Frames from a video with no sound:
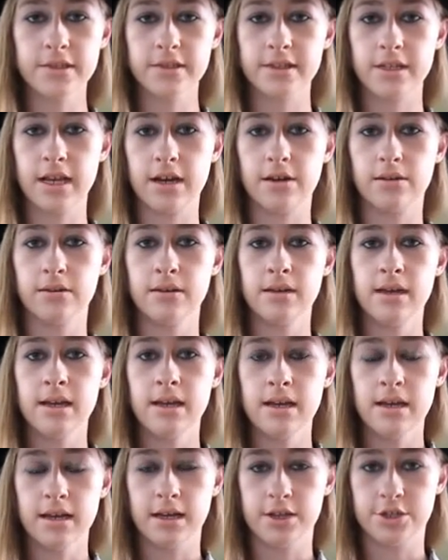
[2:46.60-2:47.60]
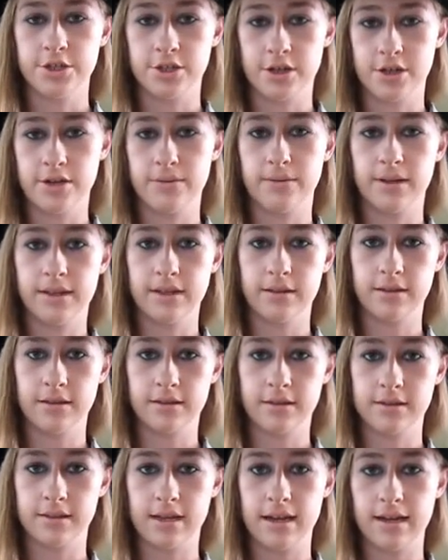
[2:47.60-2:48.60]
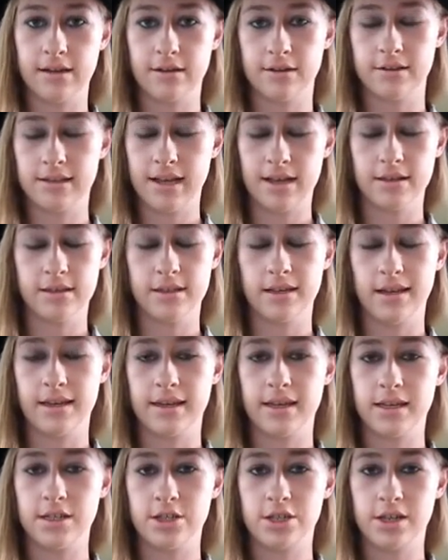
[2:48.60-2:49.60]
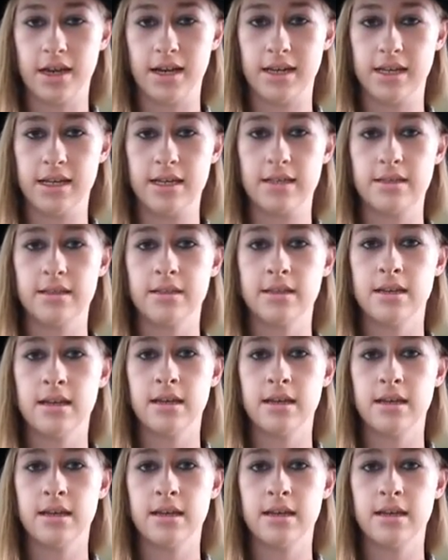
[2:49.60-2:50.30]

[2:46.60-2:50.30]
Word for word: So I'll show you what it looks like or sounds like in Chinese.